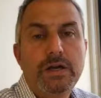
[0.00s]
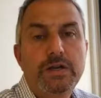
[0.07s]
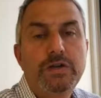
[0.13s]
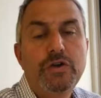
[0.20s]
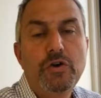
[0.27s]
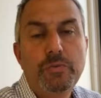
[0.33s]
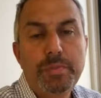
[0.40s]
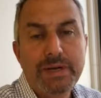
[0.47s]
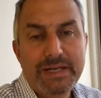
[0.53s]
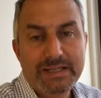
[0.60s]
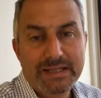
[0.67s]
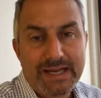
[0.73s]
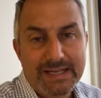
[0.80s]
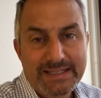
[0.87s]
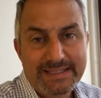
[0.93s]
Nobody
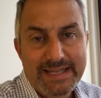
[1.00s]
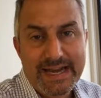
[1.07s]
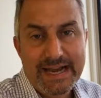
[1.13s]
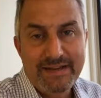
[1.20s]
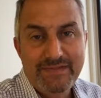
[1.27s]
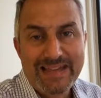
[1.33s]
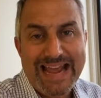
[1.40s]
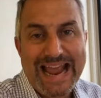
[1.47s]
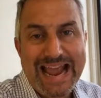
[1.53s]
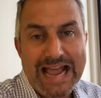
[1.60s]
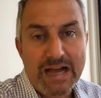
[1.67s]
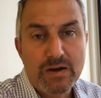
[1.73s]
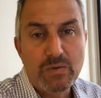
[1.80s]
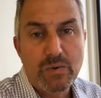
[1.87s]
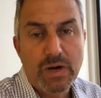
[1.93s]
likes to have the
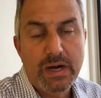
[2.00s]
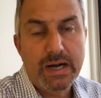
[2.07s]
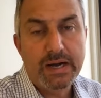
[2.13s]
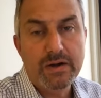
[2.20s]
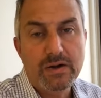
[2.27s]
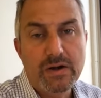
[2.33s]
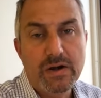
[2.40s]
acqui-hire